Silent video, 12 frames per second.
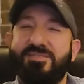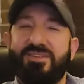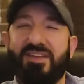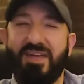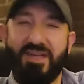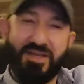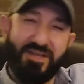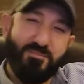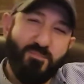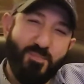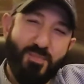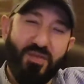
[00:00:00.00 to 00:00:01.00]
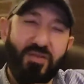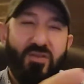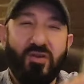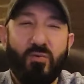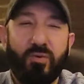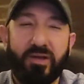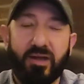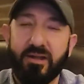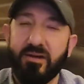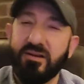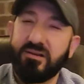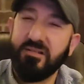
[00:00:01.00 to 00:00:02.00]
Today, we got
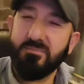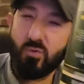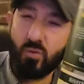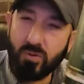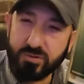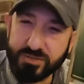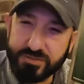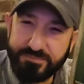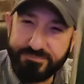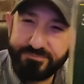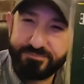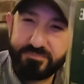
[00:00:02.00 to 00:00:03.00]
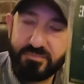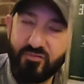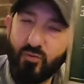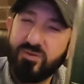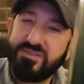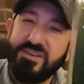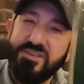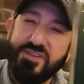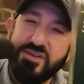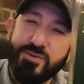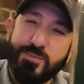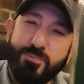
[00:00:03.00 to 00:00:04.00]
a Glenmorangie 14
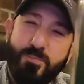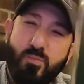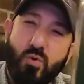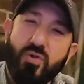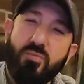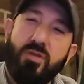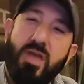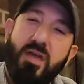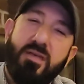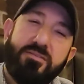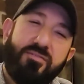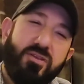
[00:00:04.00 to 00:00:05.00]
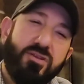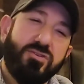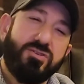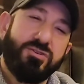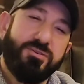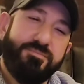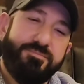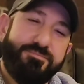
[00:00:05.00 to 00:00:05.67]
year port cask finish.